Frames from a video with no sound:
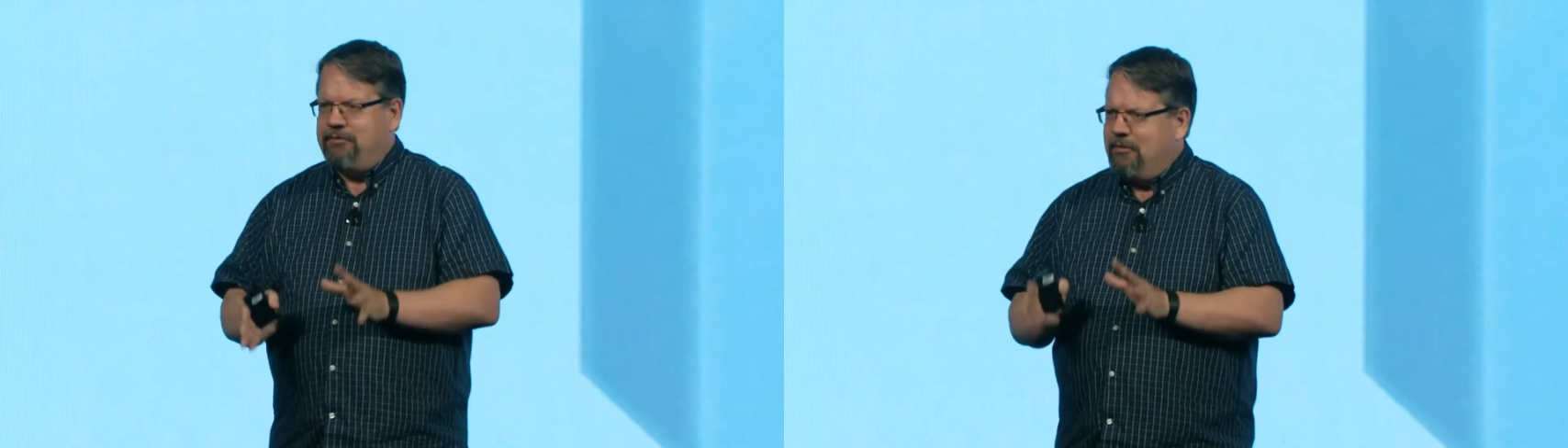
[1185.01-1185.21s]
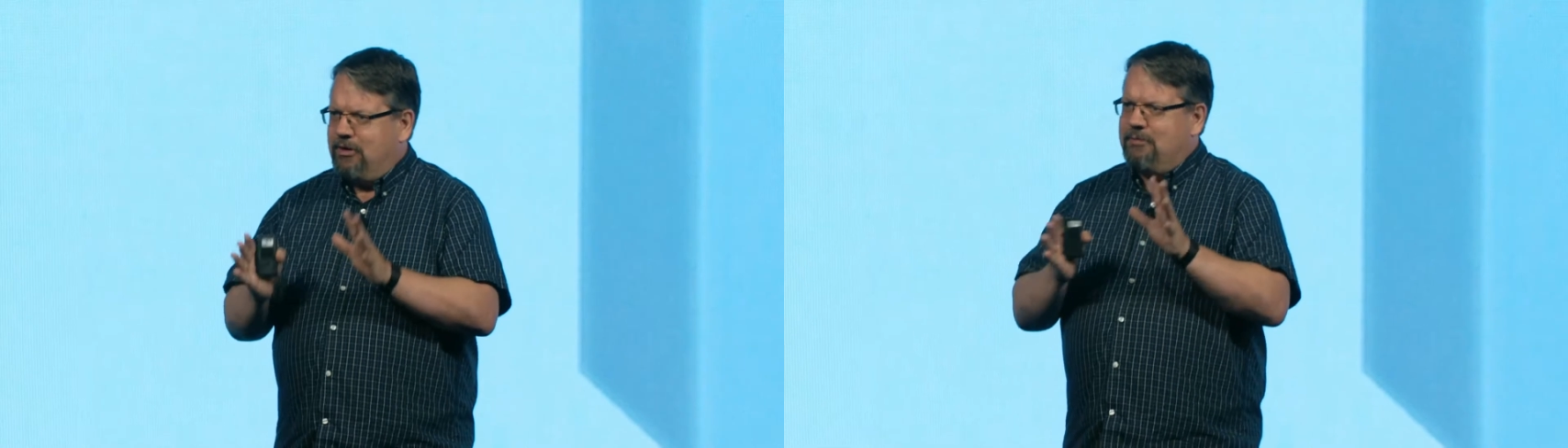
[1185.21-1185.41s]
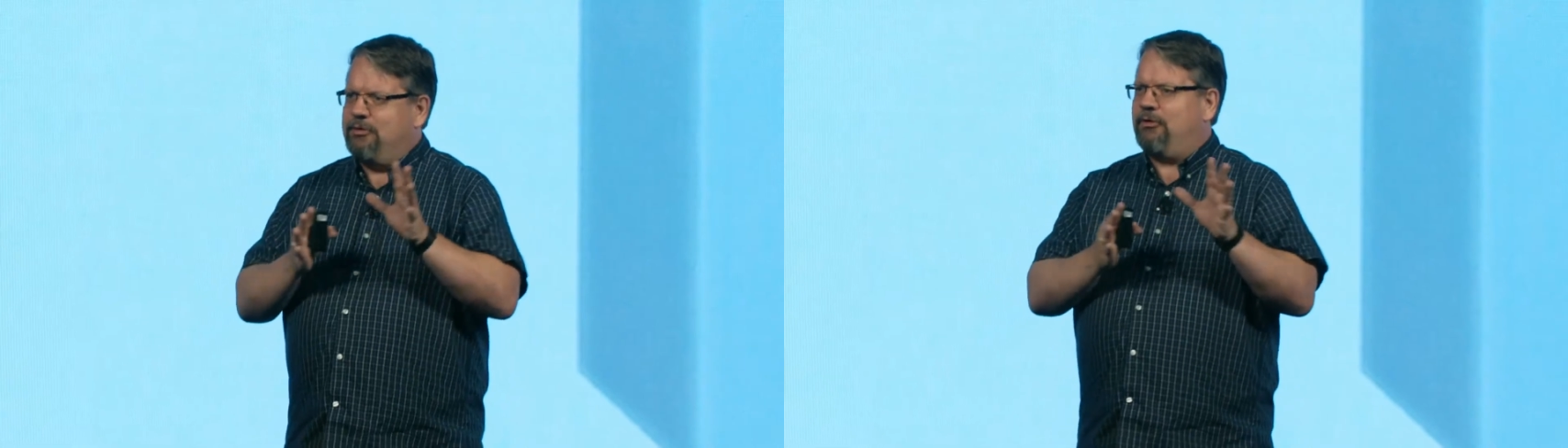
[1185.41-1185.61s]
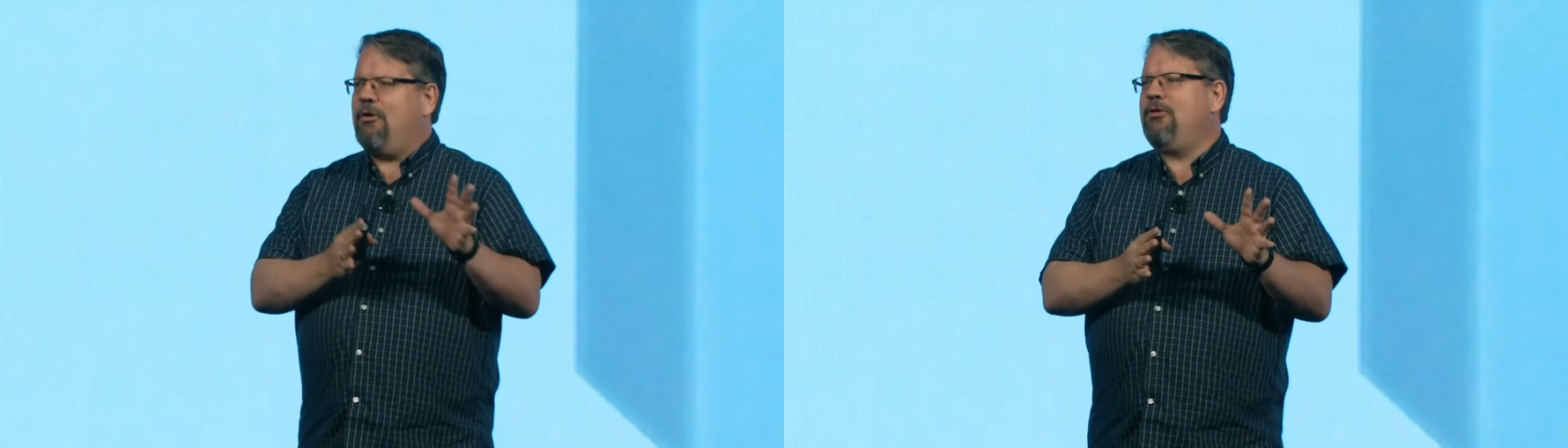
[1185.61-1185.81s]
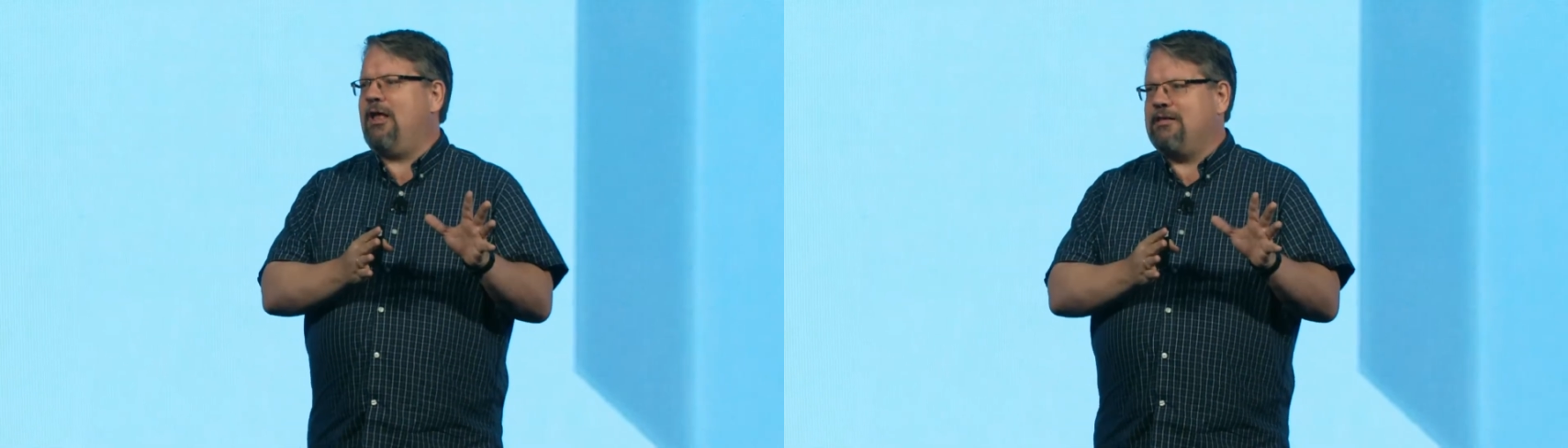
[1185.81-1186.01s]
They wanted to put their
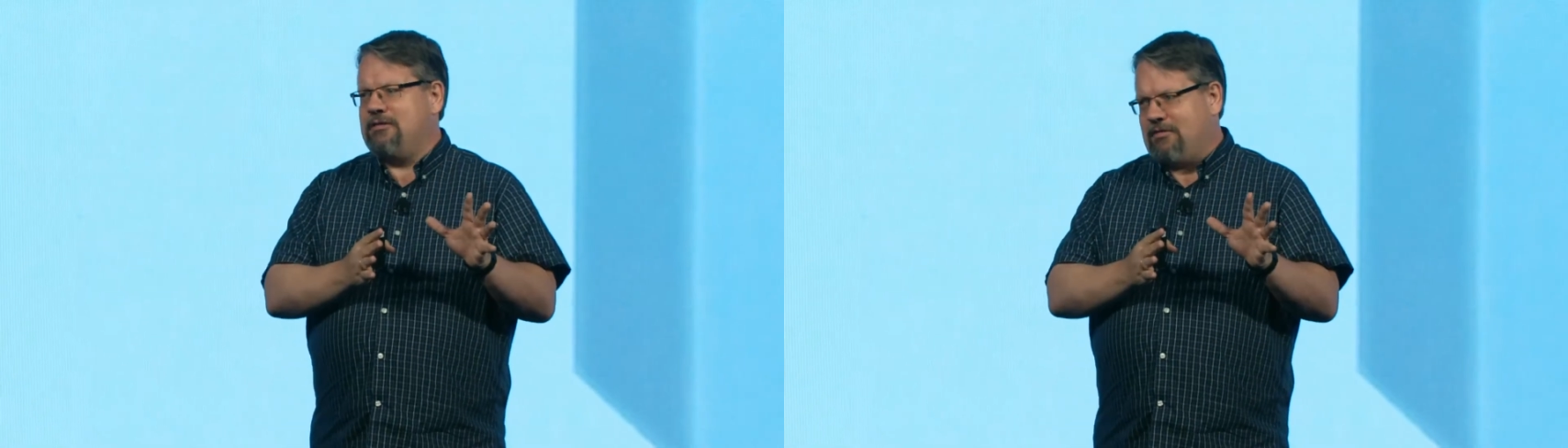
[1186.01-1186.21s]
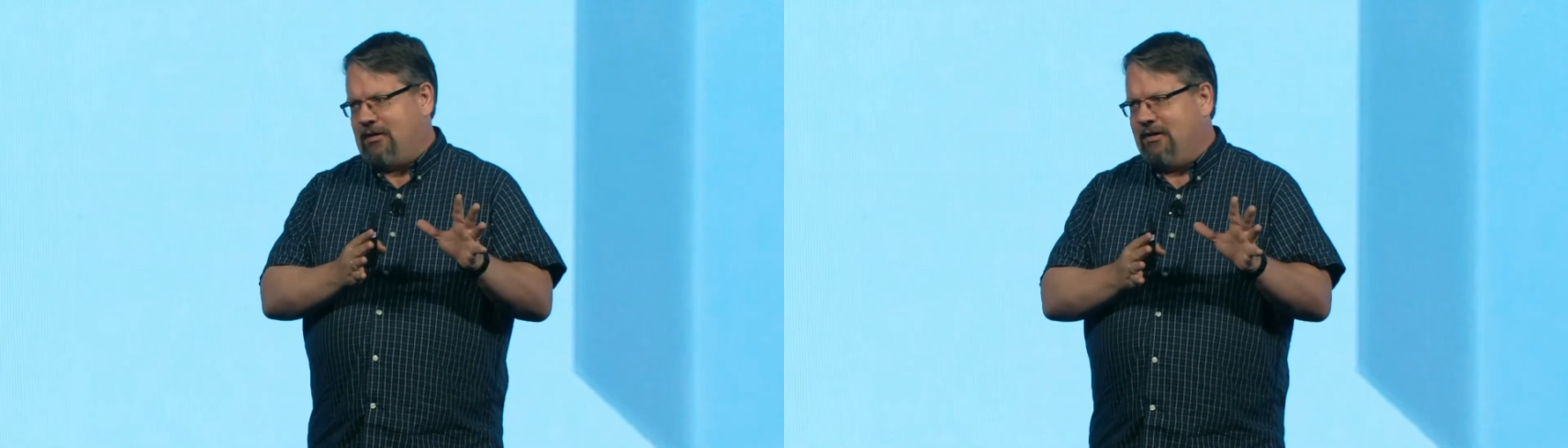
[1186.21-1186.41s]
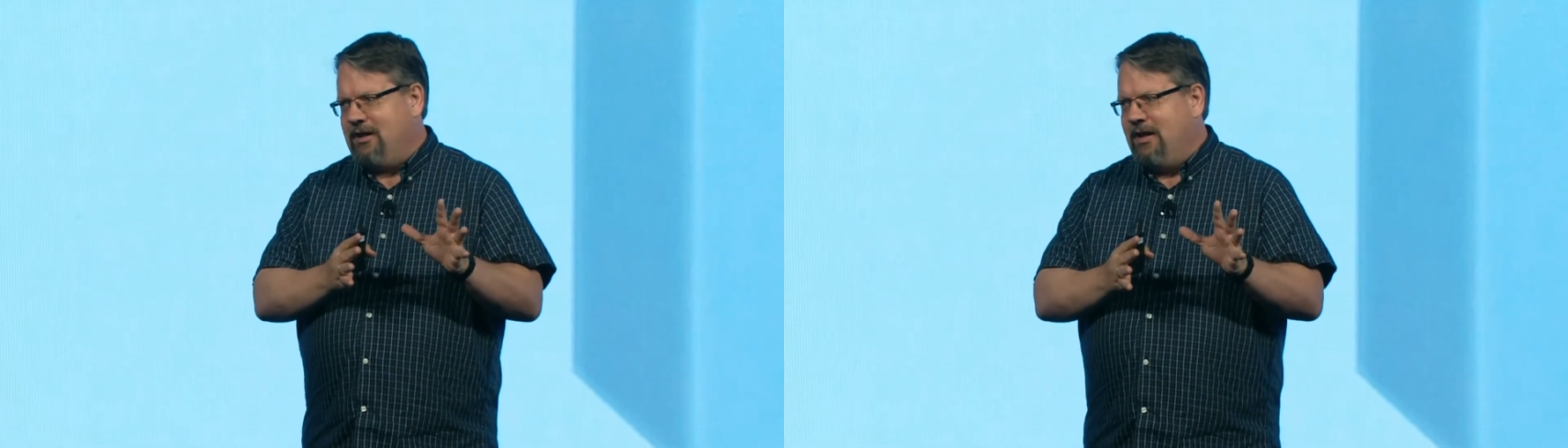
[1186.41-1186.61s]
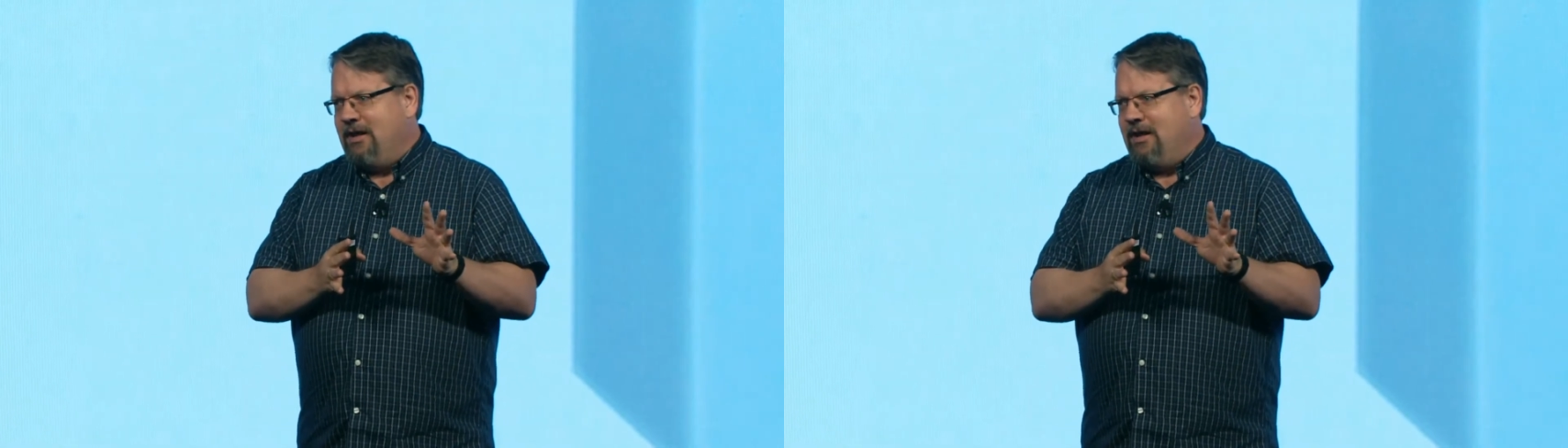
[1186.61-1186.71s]
own license on it,